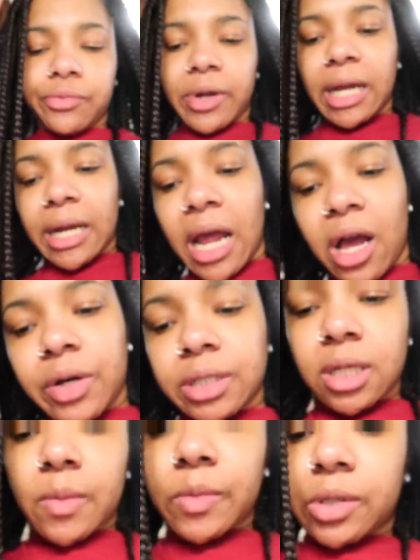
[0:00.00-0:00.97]
Right now
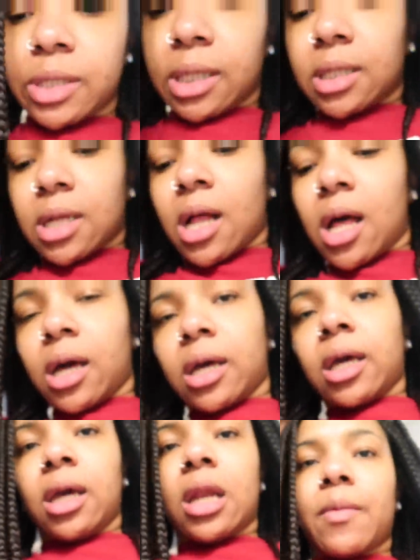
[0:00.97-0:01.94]
it's almost 6
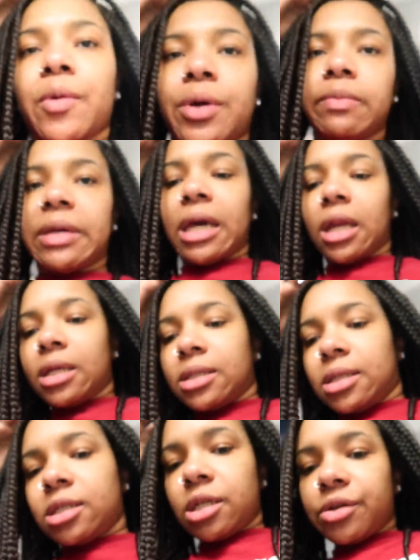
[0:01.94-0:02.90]
o'clock and I'm going to be heading
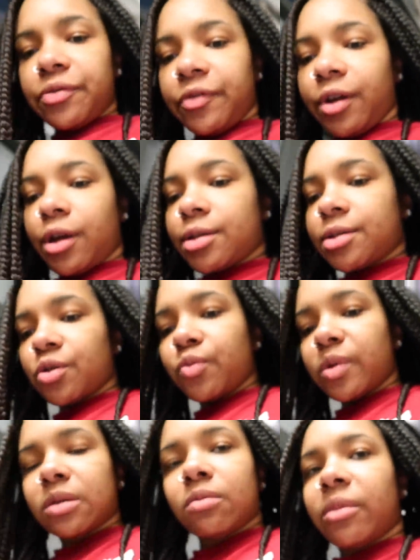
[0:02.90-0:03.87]
to dinner very
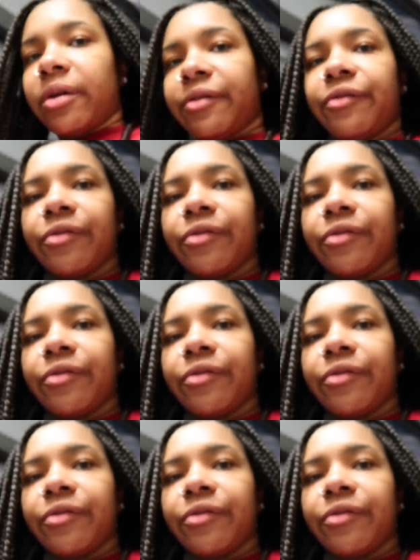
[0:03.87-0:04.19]
soon with some of my